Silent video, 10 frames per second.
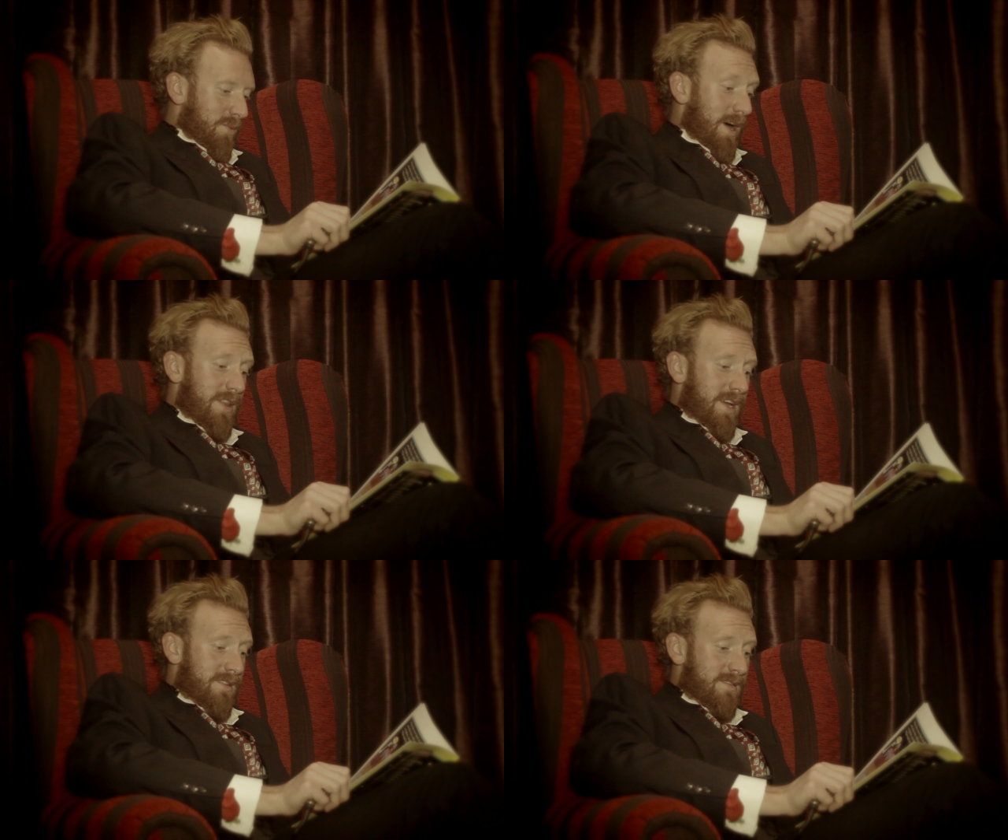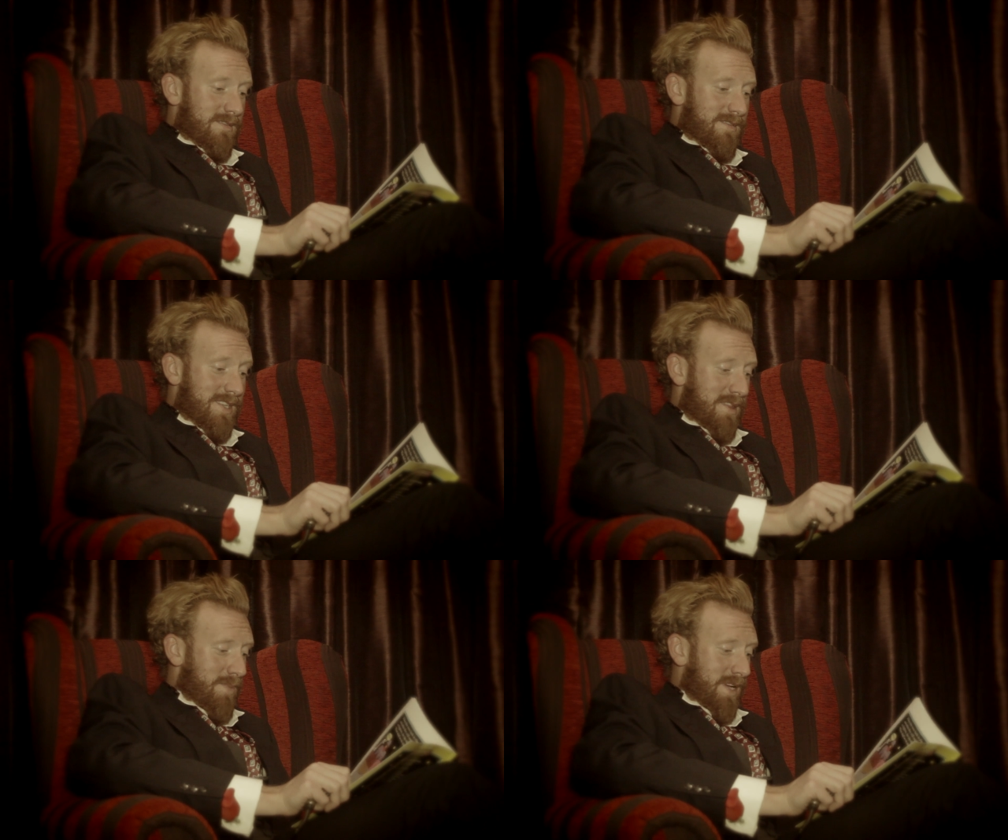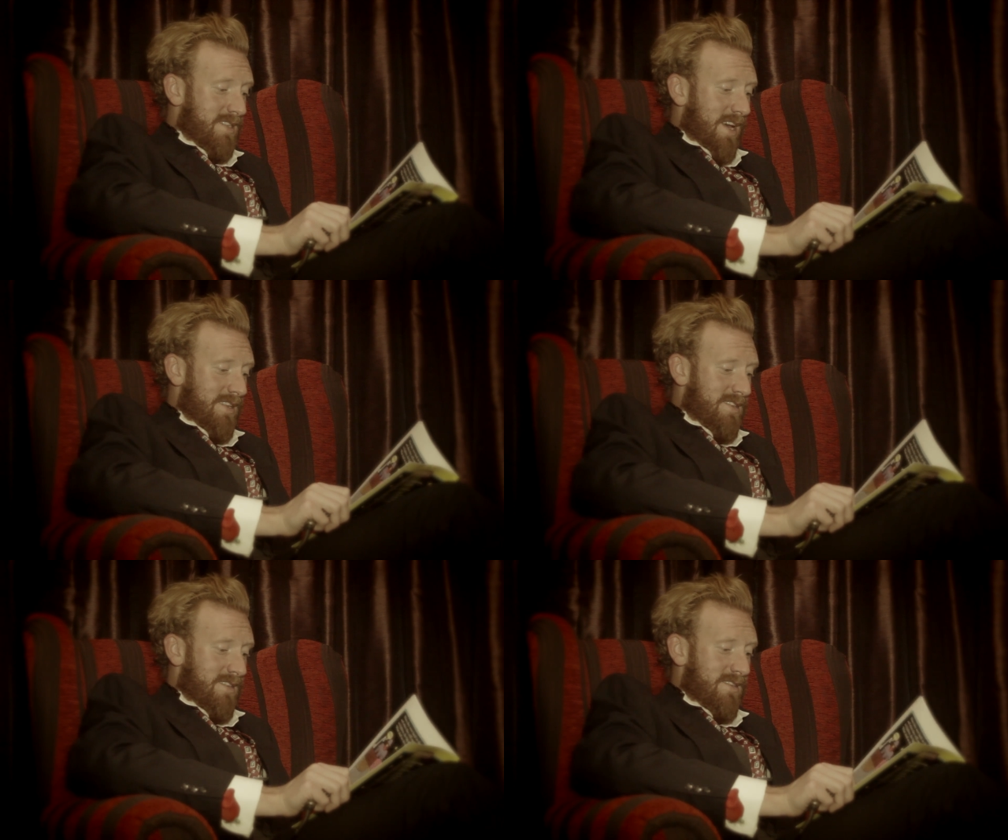"Well then," said the big
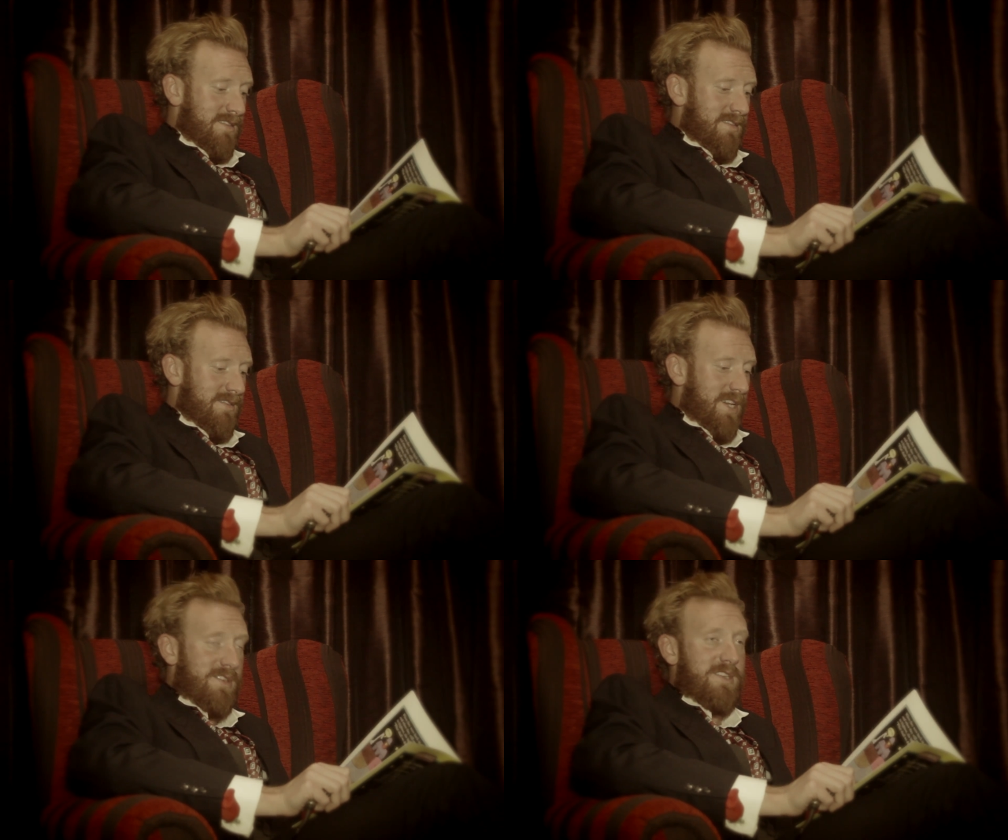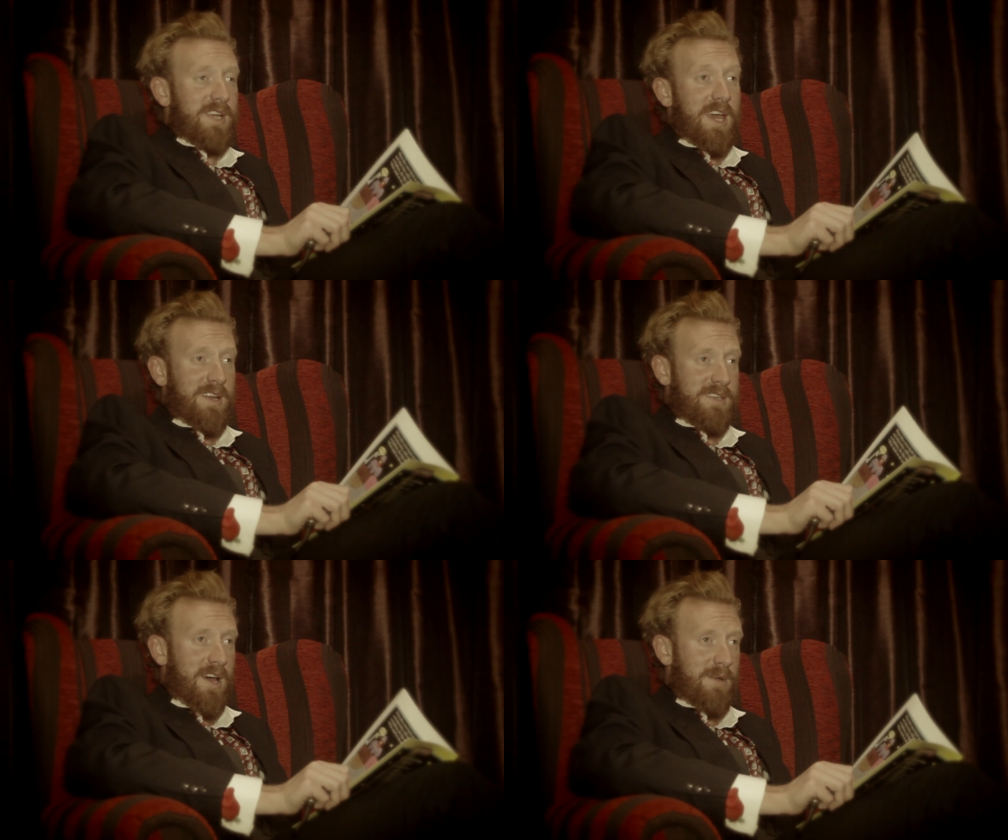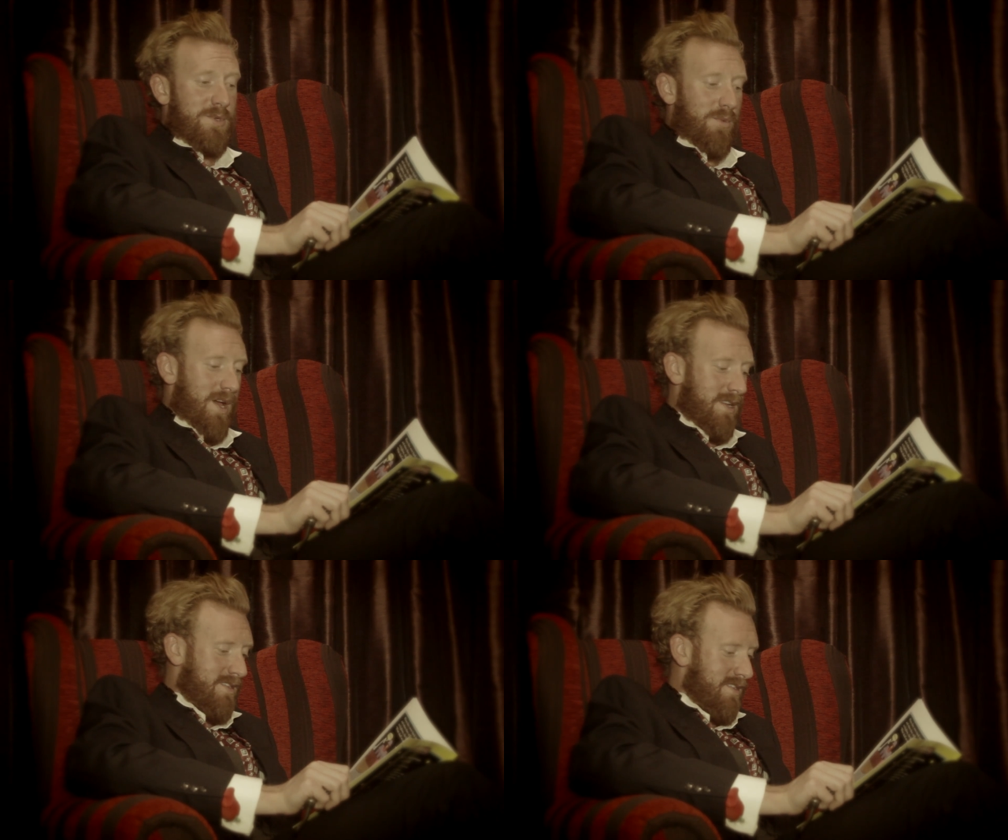skeleton, "there isn't any time to
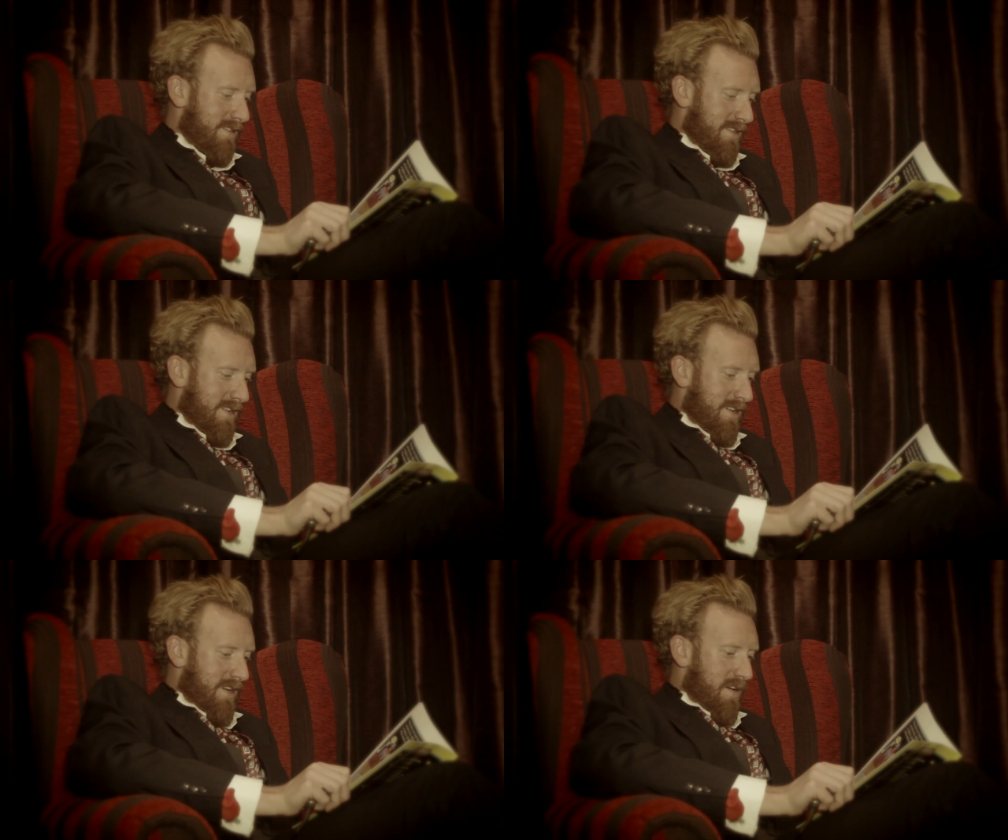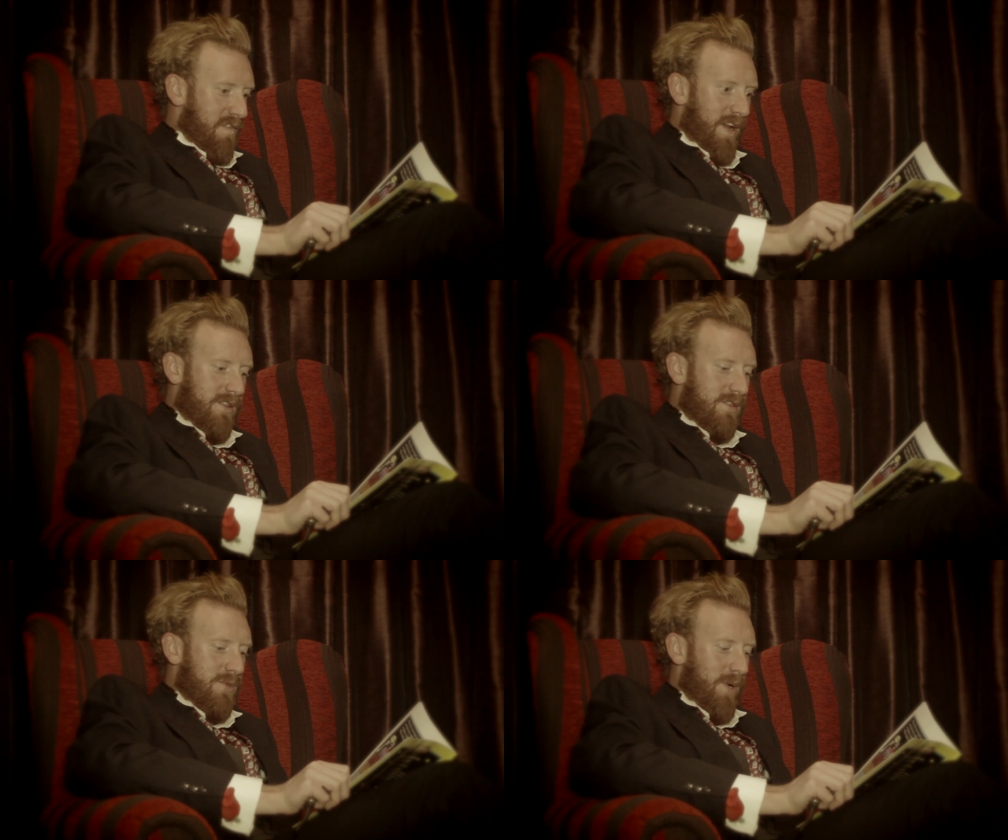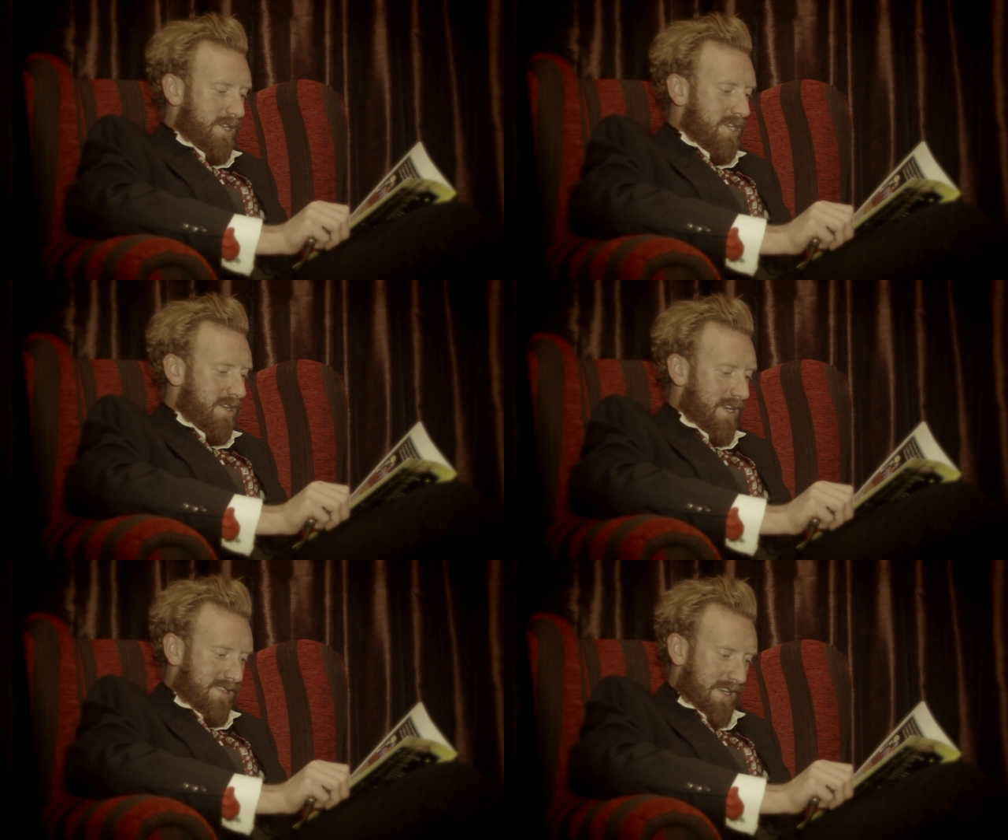waste. "Flick the
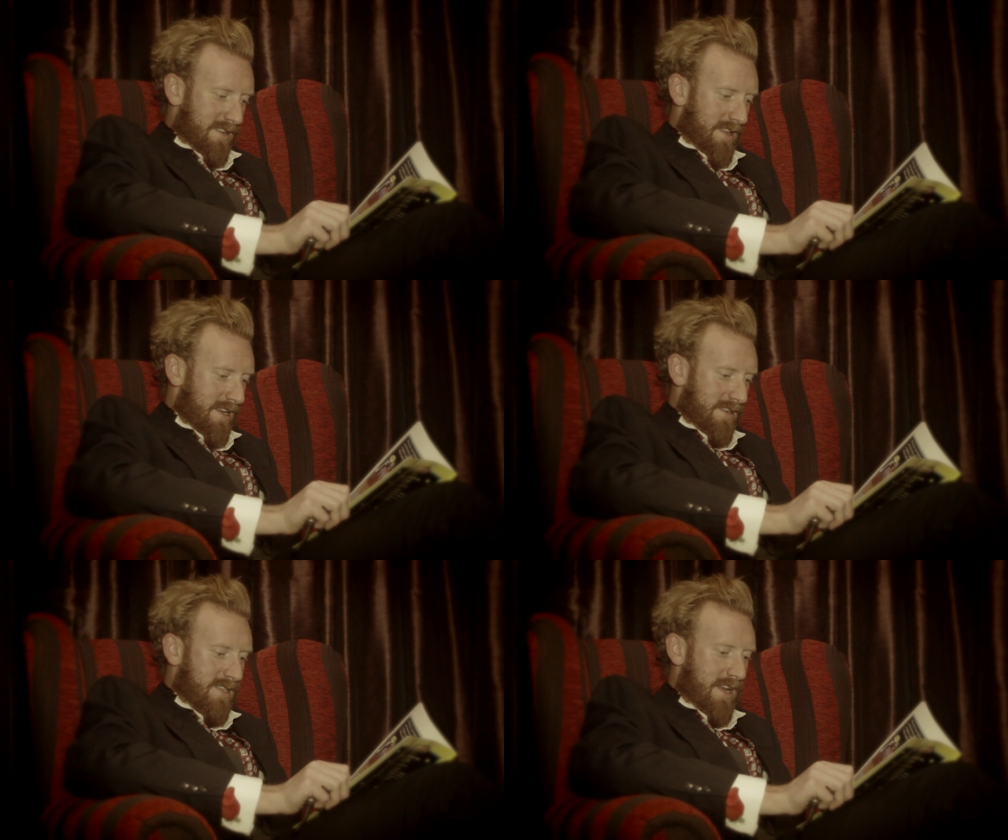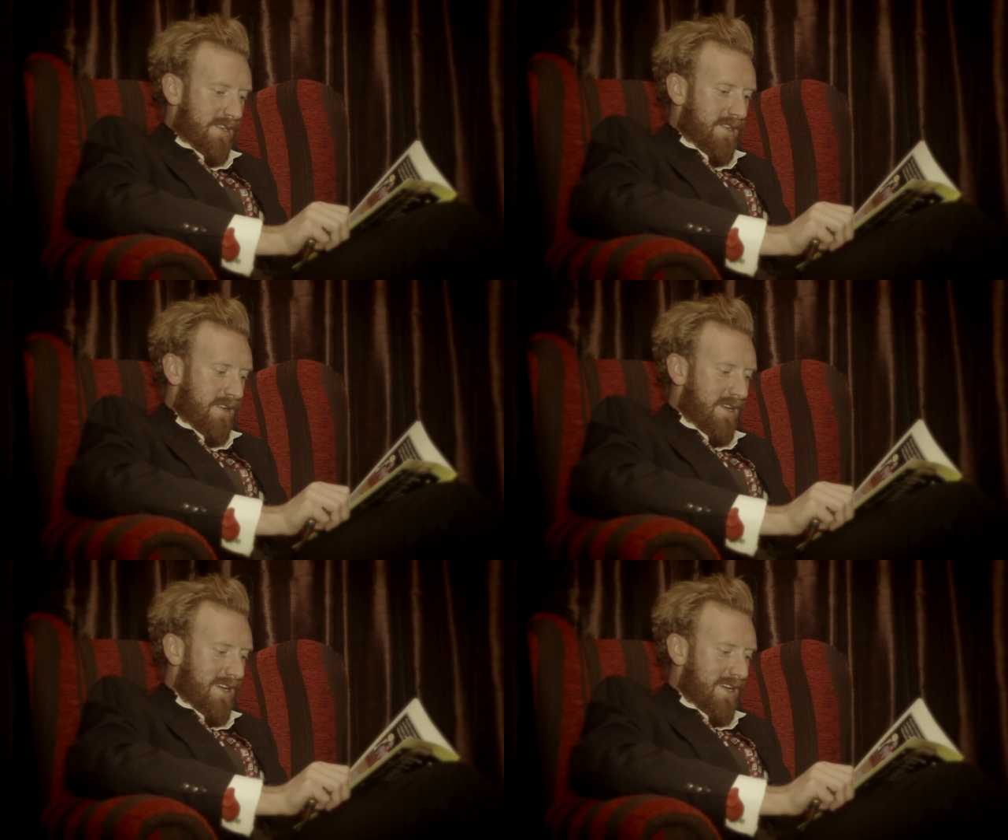switch," he said to the little skeleton.